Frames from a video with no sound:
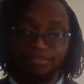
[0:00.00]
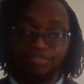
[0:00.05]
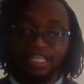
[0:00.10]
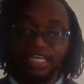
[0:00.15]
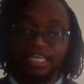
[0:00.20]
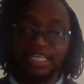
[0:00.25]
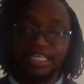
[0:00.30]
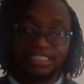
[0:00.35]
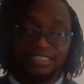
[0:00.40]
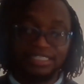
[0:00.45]
if
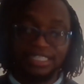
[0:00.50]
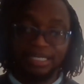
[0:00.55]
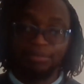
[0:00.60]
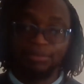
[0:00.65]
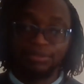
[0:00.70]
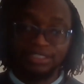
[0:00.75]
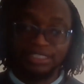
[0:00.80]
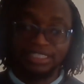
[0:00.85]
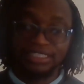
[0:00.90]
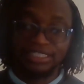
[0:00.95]
they get
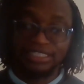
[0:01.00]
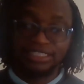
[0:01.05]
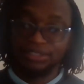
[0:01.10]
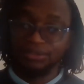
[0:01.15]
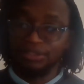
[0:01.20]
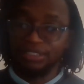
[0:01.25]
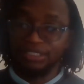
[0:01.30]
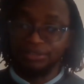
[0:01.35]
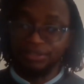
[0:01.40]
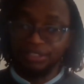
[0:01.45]
double
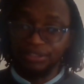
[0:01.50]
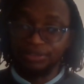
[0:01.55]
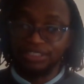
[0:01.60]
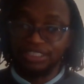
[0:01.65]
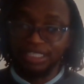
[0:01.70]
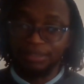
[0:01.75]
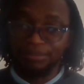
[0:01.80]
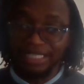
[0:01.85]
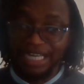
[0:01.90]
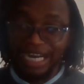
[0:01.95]
digits or in
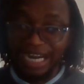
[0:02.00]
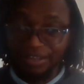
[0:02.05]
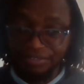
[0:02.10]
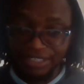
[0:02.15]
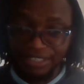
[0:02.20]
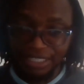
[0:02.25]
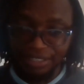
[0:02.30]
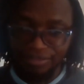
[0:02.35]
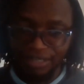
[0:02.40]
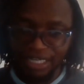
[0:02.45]
real terms
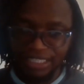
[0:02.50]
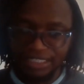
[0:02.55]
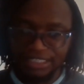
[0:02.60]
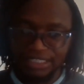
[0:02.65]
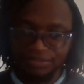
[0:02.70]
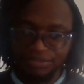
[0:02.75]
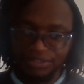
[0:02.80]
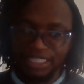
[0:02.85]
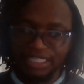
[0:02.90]
after inflation,